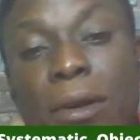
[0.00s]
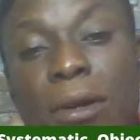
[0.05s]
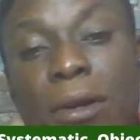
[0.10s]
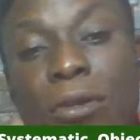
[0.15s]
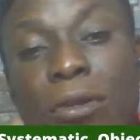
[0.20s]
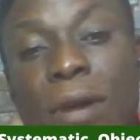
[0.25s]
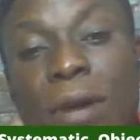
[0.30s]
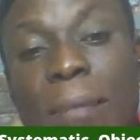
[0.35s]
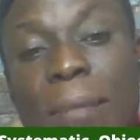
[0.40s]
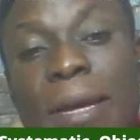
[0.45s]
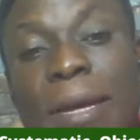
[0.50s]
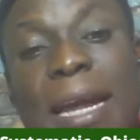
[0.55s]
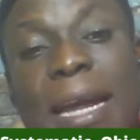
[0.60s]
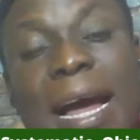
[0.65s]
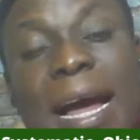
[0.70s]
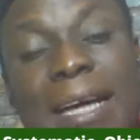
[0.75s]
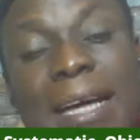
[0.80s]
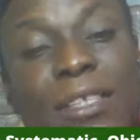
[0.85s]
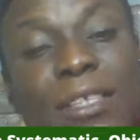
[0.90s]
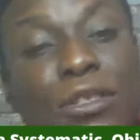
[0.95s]
you are being
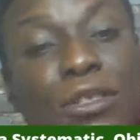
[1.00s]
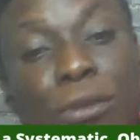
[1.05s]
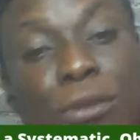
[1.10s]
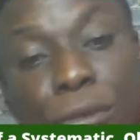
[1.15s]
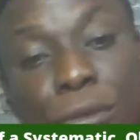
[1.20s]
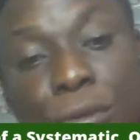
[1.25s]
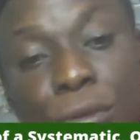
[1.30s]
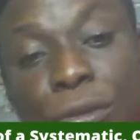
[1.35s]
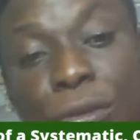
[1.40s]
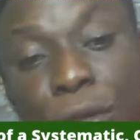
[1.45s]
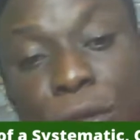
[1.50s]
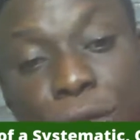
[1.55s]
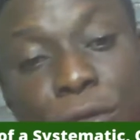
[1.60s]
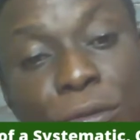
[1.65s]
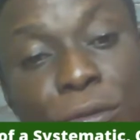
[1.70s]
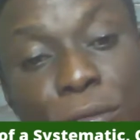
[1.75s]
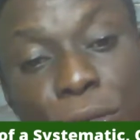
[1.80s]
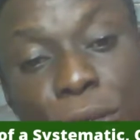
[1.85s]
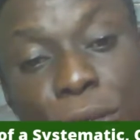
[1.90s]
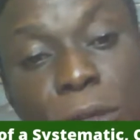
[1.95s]
asked to, your
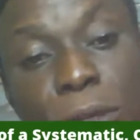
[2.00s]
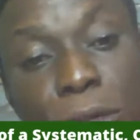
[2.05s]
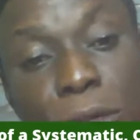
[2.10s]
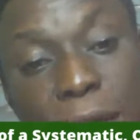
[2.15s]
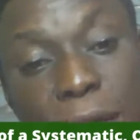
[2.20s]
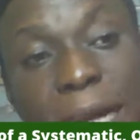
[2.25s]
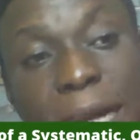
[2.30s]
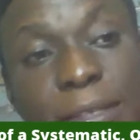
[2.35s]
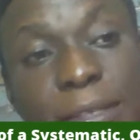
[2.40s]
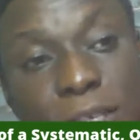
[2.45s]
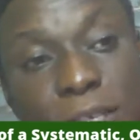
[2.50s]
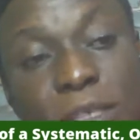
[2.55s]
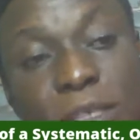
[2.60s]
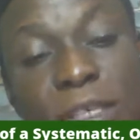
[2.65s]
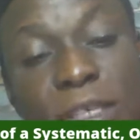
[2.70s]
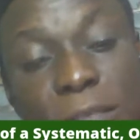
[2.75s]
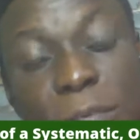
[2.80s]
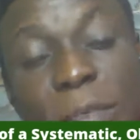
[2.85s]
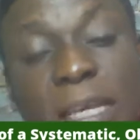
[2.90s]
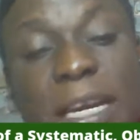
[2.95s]
organization
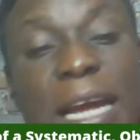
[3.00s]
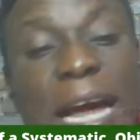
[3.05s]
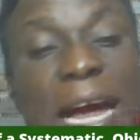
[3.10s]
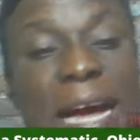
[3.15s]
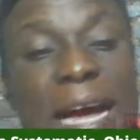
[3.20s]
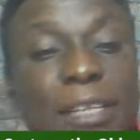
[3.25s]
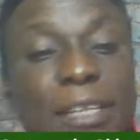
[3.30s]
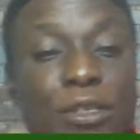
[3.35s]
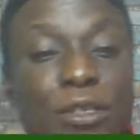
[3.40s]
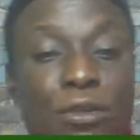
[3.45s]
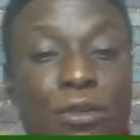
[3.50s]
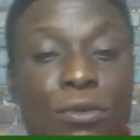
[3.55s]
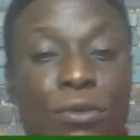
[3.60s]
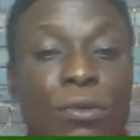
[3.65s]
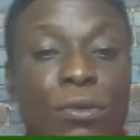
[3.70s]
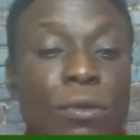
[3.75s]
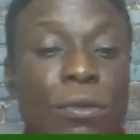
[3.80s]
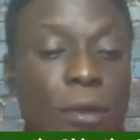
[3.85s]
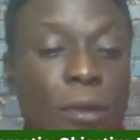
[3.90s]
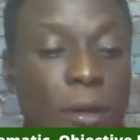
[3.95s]
is being asked
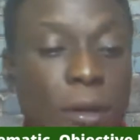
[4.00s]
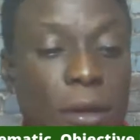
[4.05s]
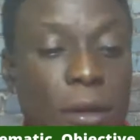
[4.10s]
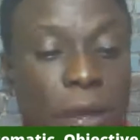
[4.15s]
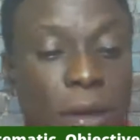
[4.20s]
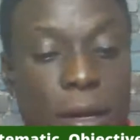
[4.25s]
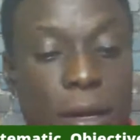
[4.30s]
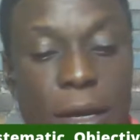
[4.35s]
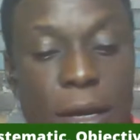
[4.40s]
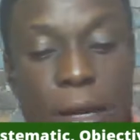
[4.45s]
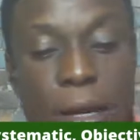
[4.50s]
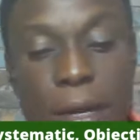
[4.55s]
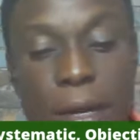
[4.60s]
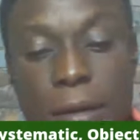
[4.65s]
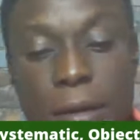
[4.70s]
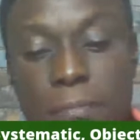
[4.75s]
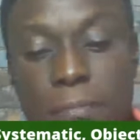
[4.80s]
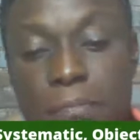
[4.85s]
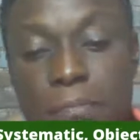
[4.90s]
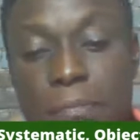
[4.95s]
to
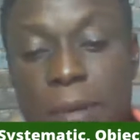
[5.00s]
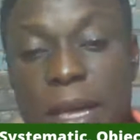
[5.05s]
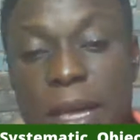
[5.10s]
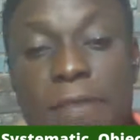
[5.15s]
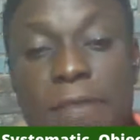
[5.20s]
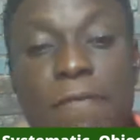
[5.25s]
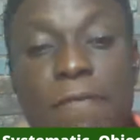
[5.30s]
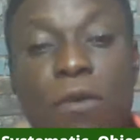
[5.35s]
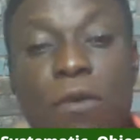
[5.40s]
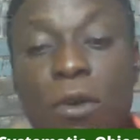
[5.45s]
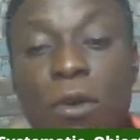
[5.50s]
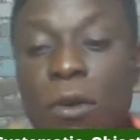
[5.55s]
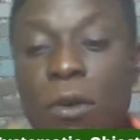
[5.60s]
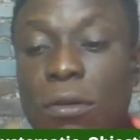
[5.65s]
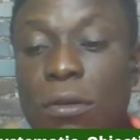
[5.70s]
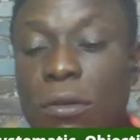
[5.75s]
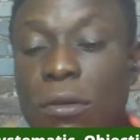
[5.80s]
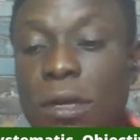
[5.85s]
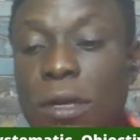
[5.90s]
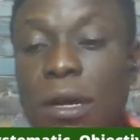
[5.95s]
pay
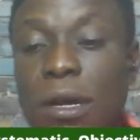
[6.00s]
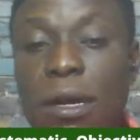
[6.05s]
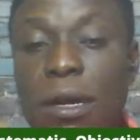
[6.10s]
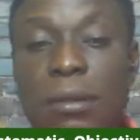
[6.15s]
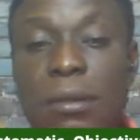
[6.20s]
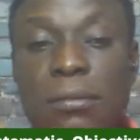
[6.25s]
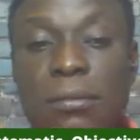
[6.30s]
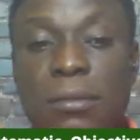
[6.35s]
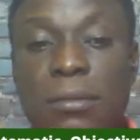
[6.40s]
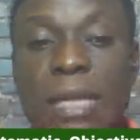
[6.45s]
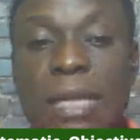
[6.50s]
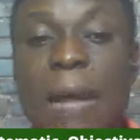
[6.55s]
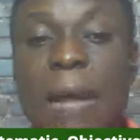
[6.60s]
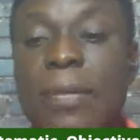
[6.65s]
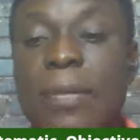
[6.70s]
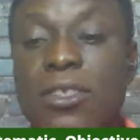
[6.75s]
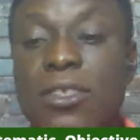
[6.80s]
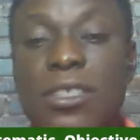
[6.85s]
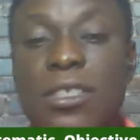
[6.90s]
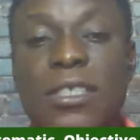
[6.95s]
for
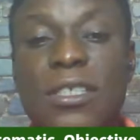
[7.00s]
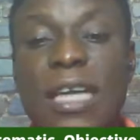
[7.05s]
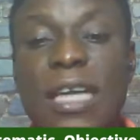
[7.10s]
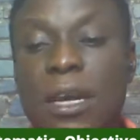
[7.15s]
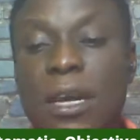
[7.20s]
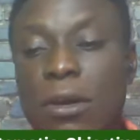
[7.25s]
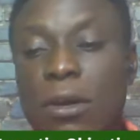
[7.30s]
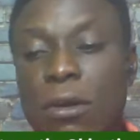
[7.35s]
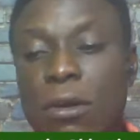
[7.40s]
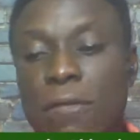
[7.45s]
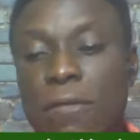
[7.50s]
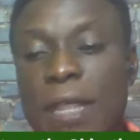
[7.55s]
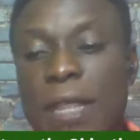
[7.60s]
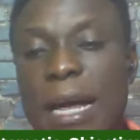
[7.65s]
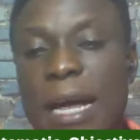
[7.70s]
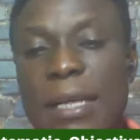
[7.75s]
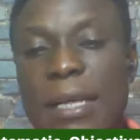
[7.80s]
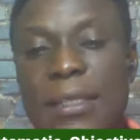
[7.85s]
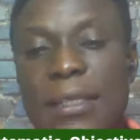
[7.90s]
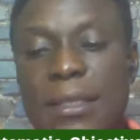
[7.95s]
damages and all of
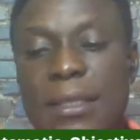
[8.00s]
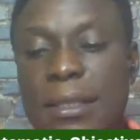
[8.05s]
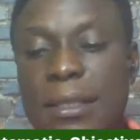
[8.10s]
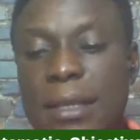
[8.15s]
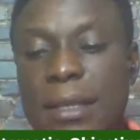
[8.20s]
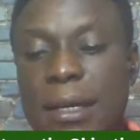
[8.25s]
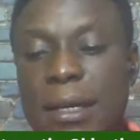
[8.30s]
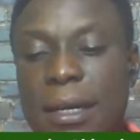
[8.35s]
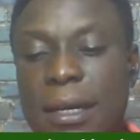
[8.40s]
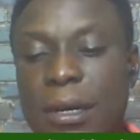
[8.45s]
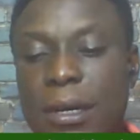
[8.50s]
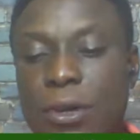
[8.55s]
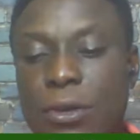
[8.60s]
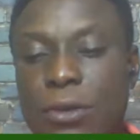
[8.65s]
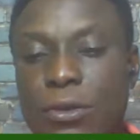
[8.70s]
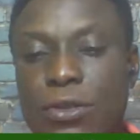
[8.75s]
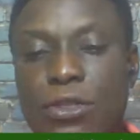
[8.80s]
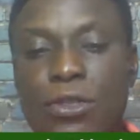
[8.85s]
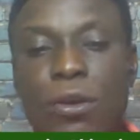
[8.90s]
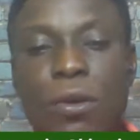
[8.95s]
that.
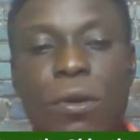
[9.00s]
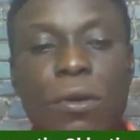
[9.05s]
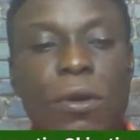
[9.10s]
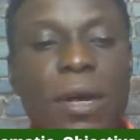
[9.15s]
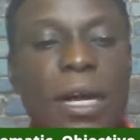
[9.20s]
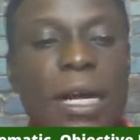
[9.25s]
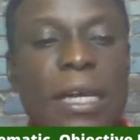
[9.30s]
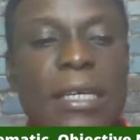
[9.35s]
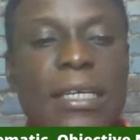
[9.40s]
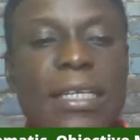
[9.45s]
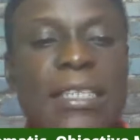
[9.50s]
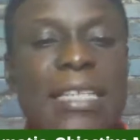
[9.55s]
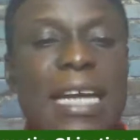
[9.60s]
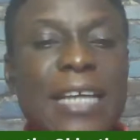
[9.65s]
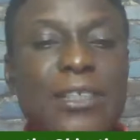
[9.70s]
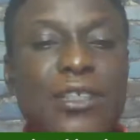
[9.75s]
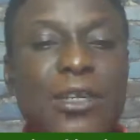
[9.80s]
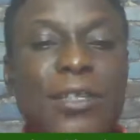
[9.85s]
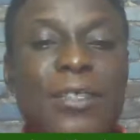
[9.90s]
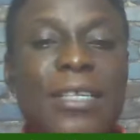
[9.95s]
So these are
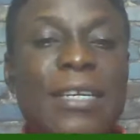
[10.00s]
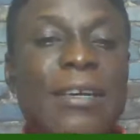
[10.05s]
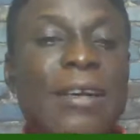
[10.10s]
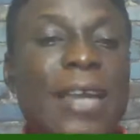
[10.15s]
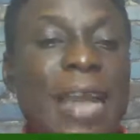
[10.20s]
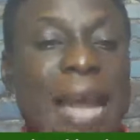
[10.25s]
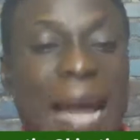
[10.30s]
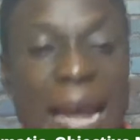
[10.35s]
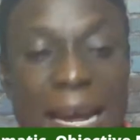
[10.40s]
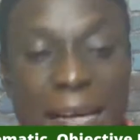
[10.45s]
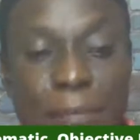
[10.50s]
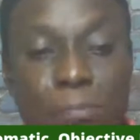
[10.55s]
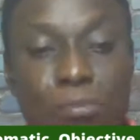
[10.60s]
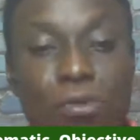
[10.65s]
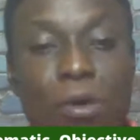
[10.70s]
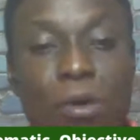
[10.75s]
just the nine